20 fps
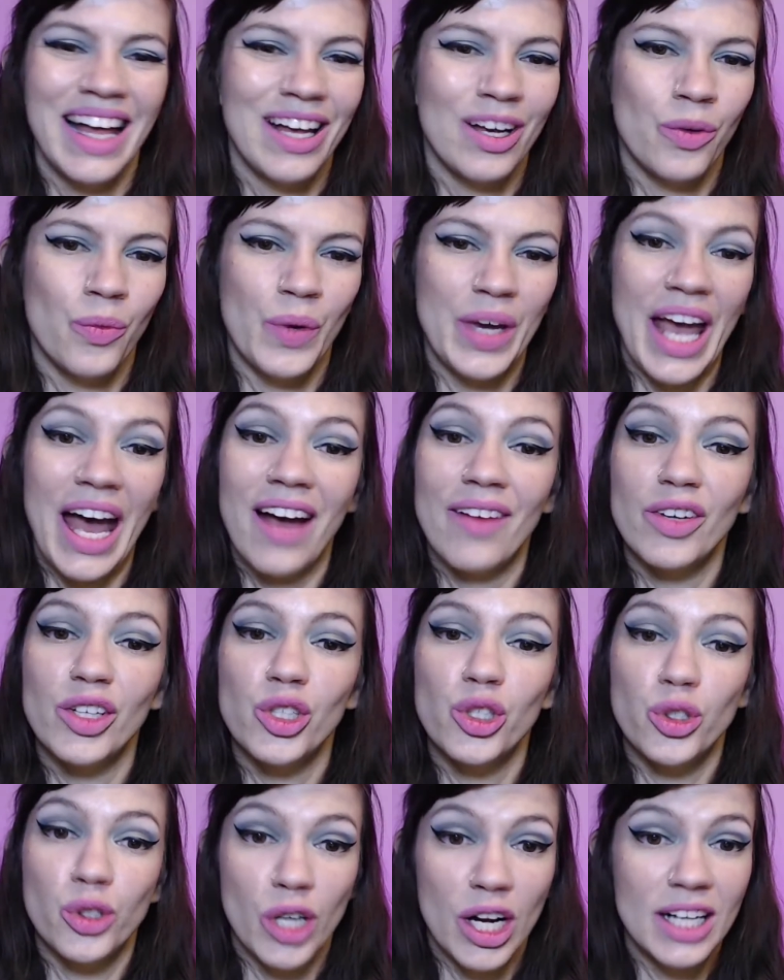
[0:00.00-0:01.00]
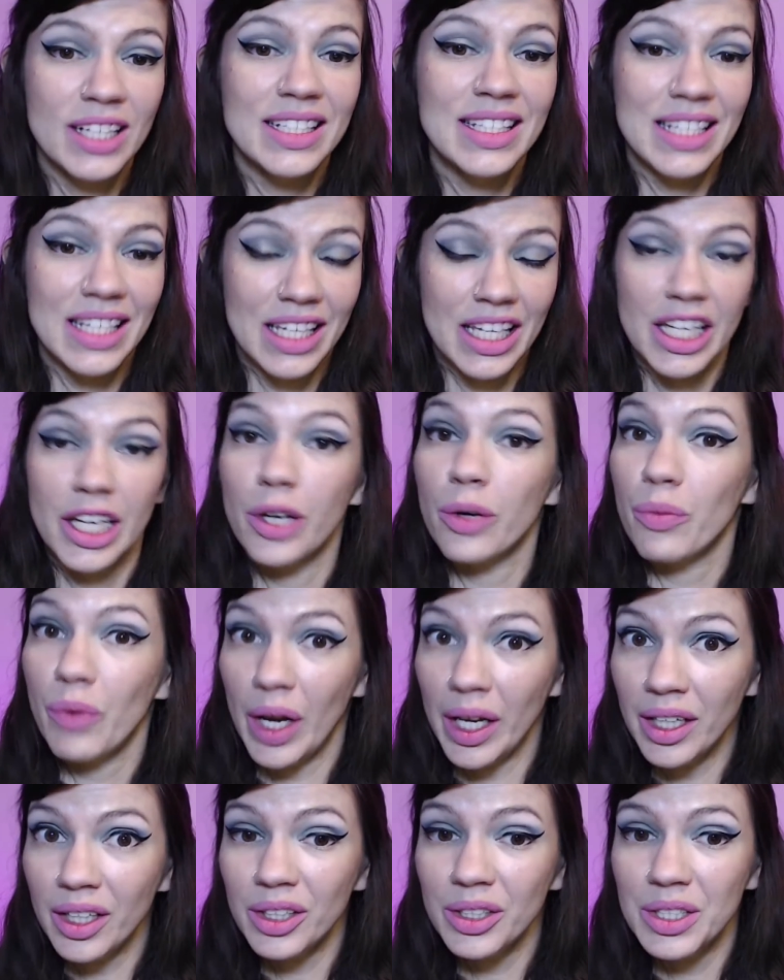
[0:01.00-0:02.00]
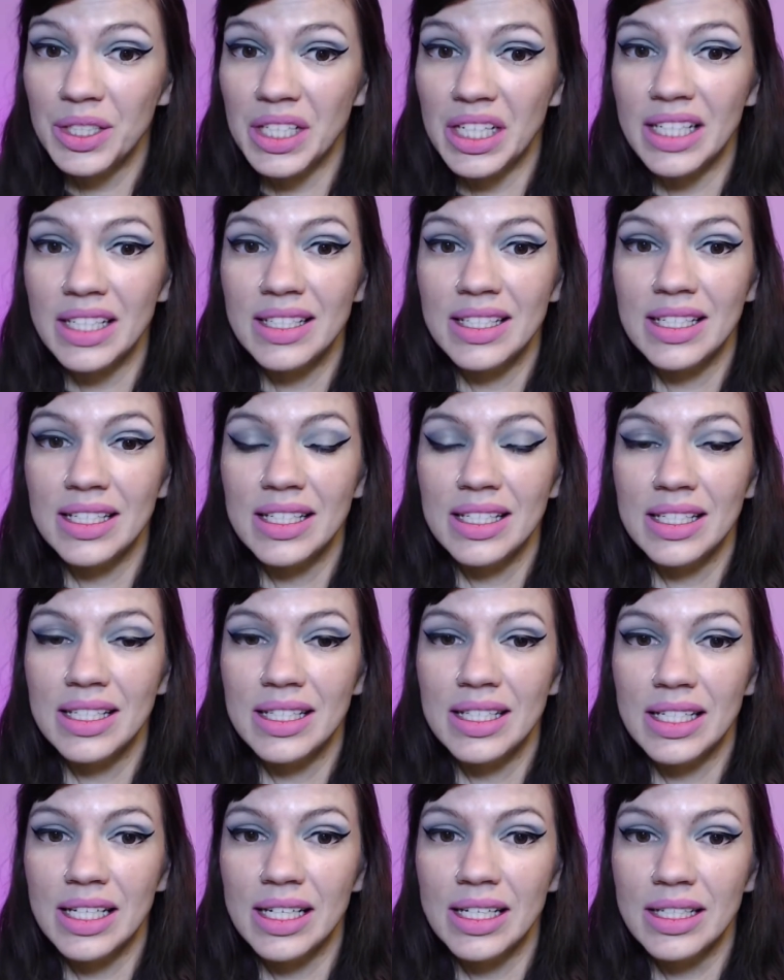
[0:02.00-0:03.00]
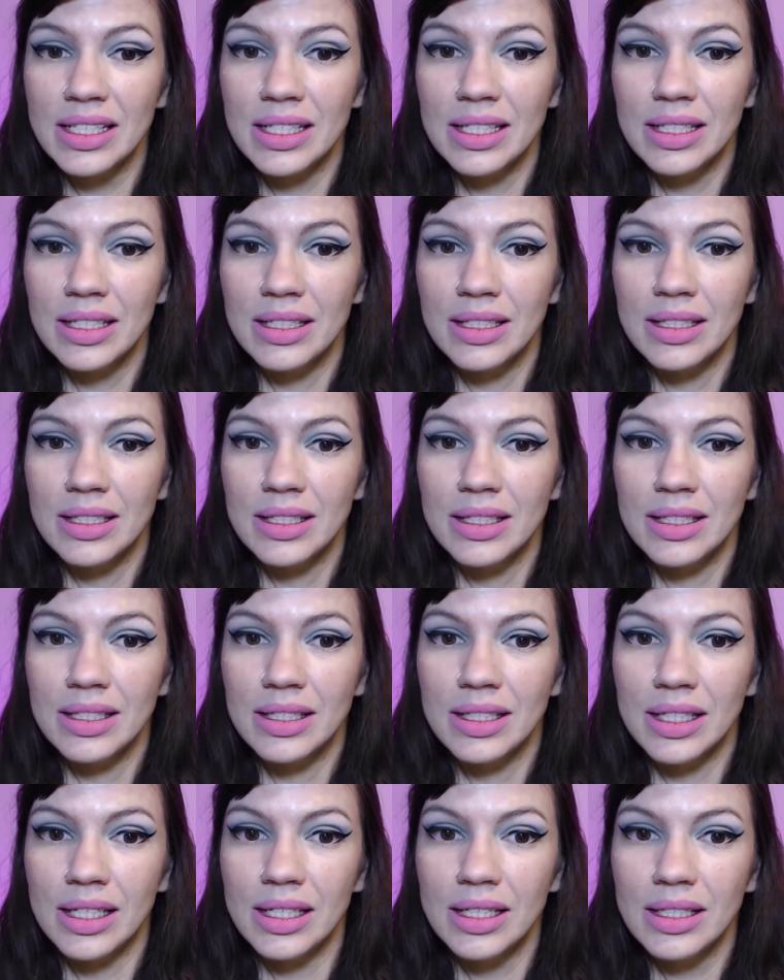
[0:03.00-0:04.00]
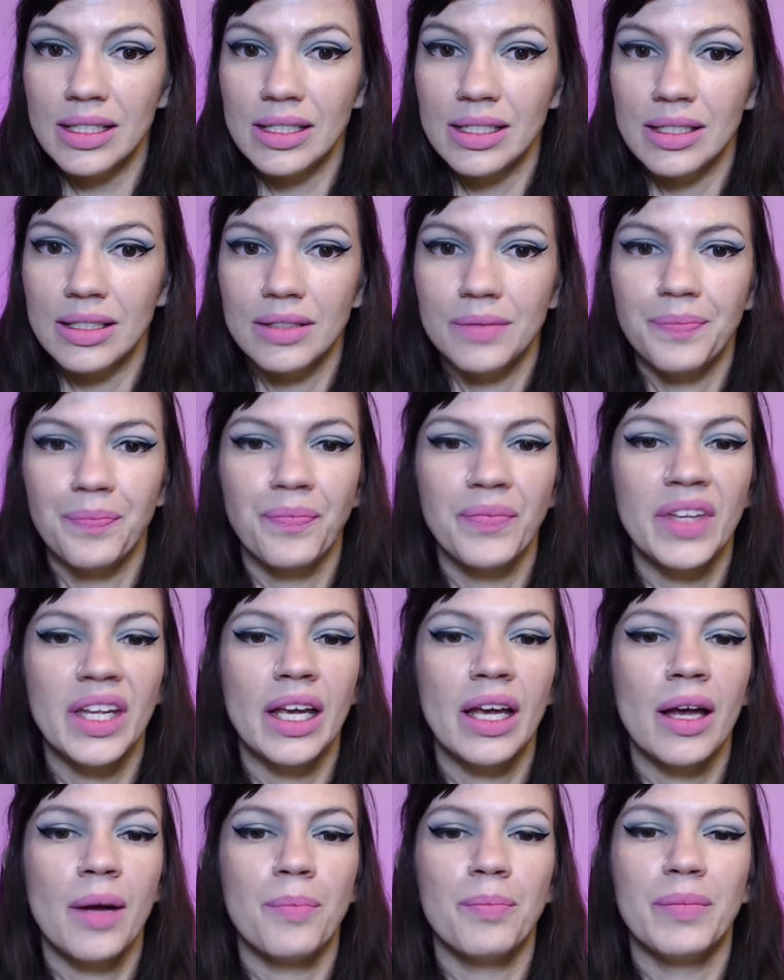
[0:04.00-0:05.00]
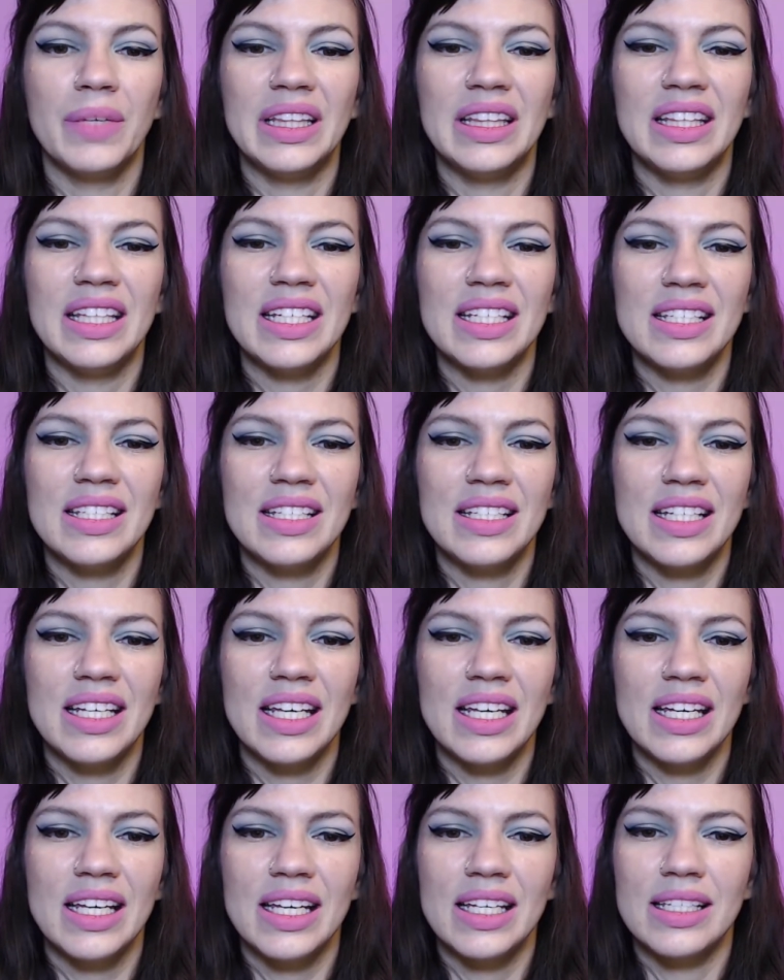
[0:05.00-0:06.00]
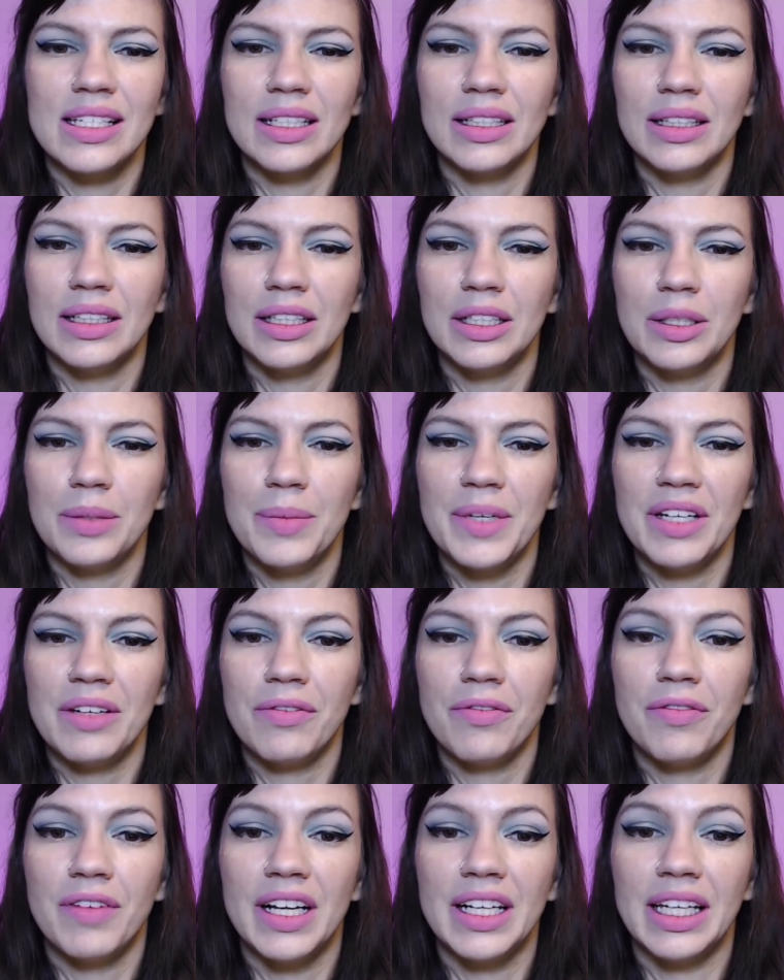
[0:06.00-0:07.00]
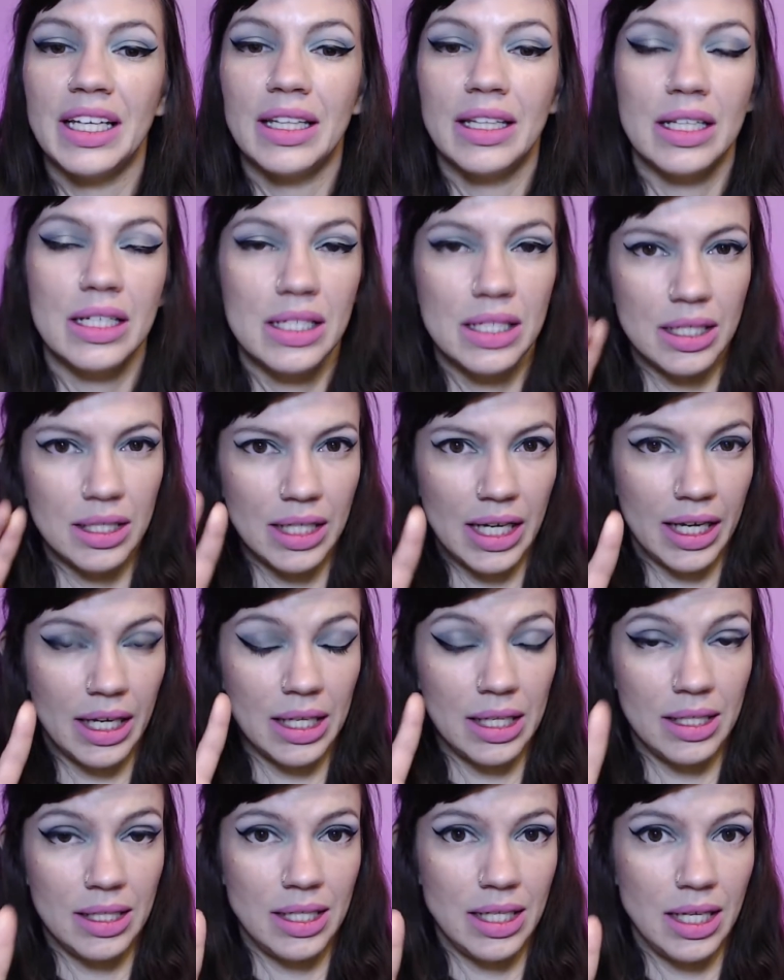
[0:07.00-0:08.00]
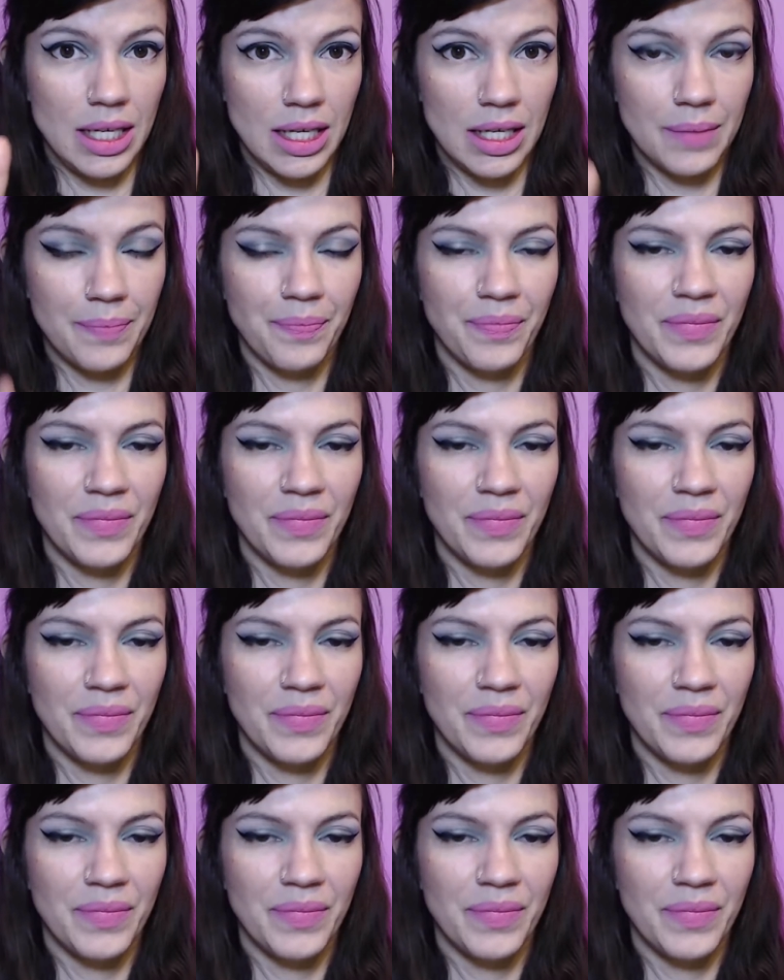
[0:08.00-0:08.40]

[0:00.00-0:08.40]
We have a strong T here, regular T, distinct, tinct. But this T is a little bit funny, this second T.